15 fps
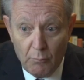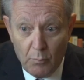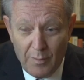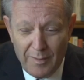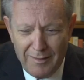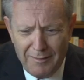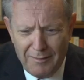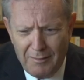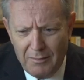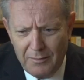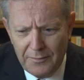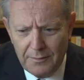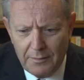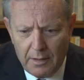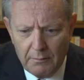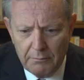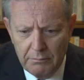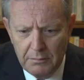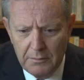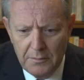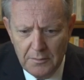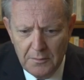Well, you know,
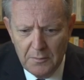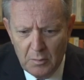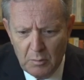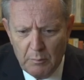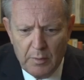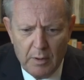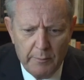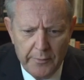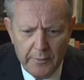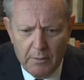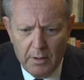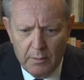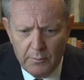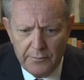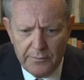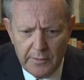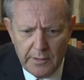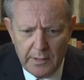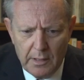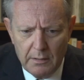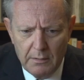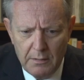Bob and I were
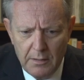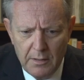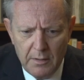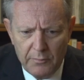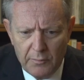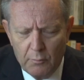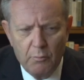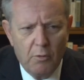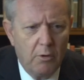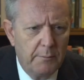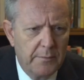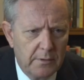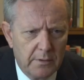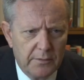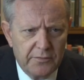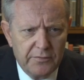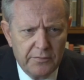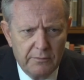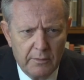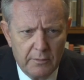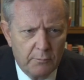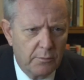the
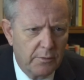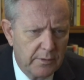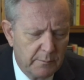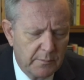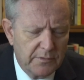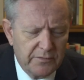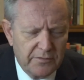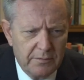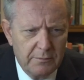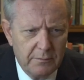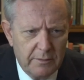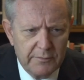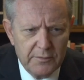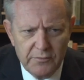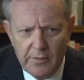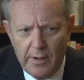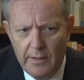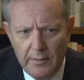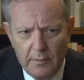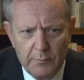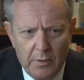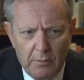Romulus and Remus of
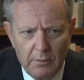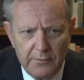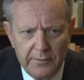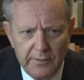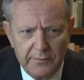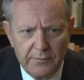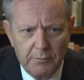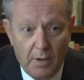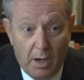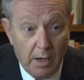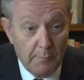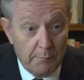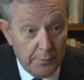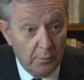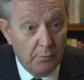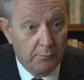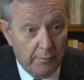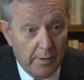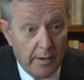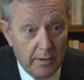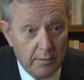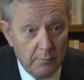Australian politics. I built
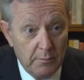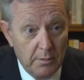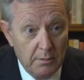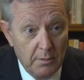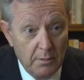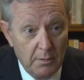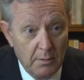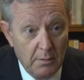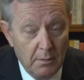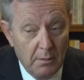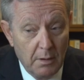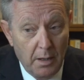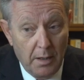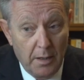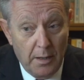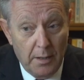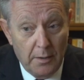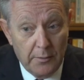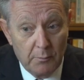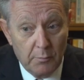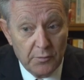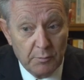Rome,
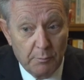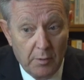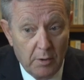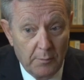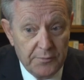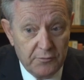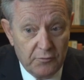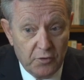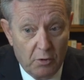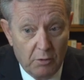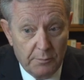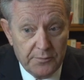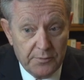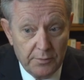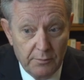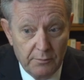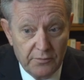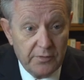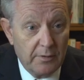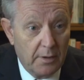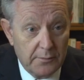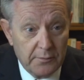and it was Bob's job to
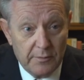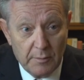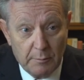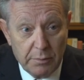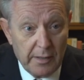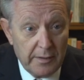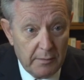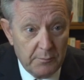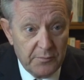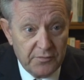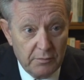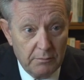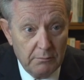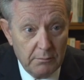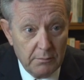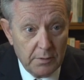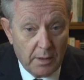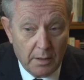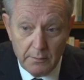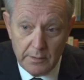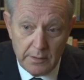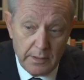sell it to the plebs. You
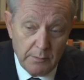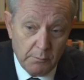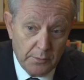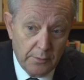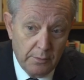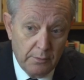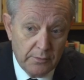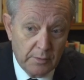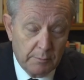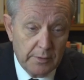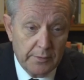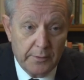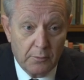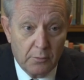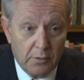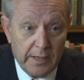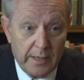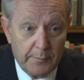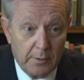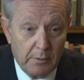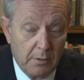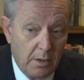know, he would earn the political
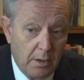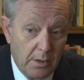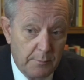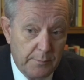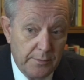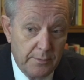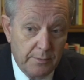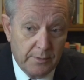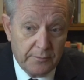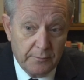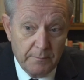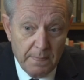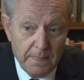capital, I'd burn it.